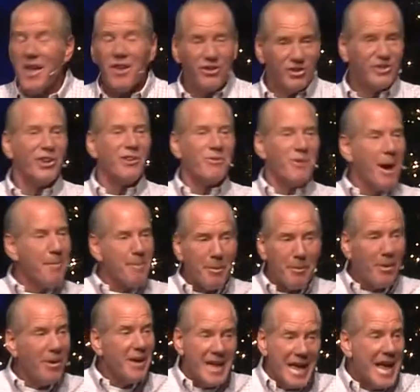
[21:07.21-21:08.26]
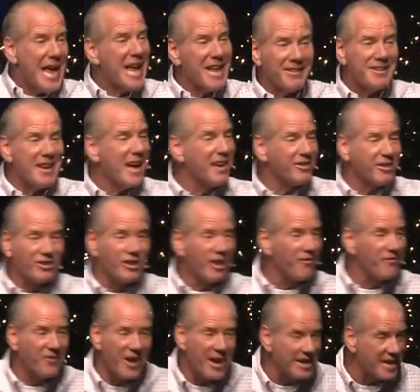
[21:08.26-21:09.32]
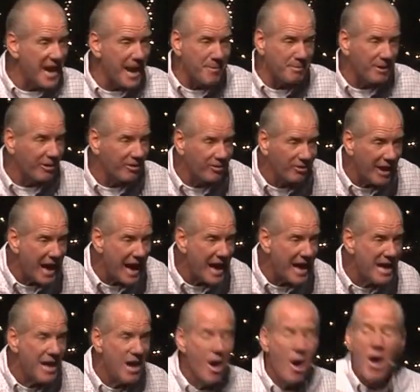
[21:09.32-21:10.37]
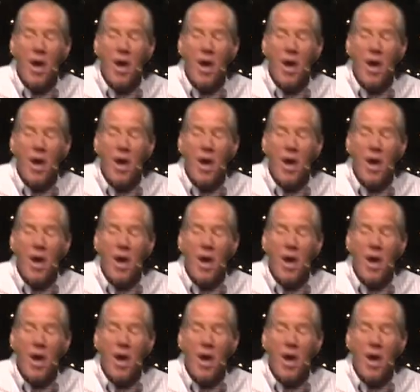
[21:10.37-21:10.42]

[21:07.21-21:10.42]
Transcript: Zerubbabel, it's not just a fun name to say.